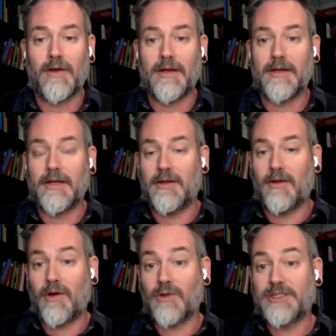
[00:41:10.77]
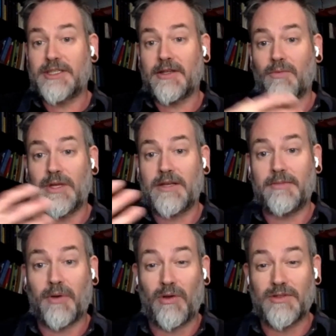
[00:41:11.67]
And you know, hosting the weekly
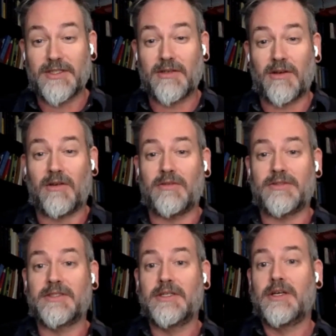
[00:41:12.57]
pulse calls